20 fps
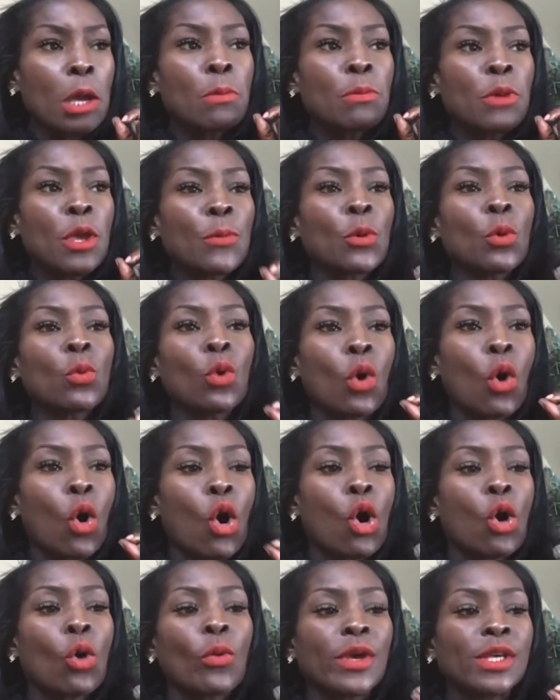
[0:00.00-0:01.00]
people will
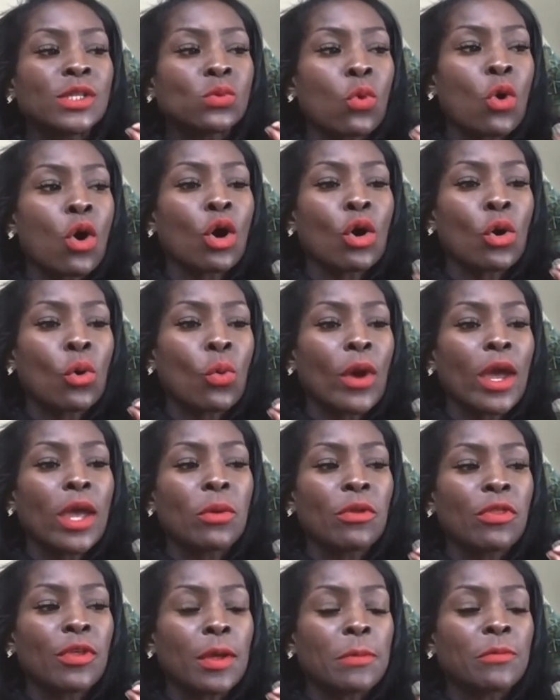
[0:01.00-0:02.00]
always walk away
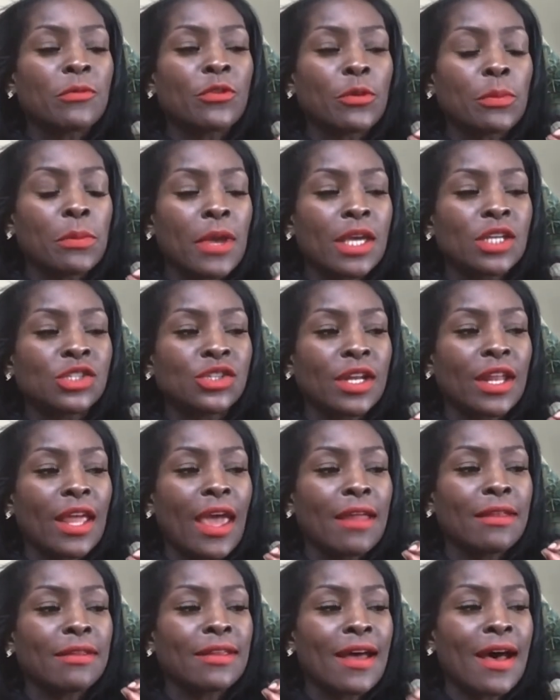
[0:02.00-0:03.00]
with information
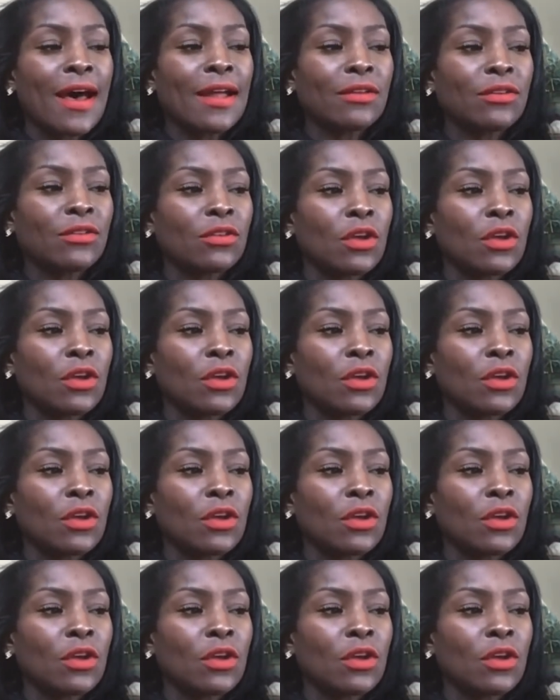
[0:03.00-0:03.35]
and not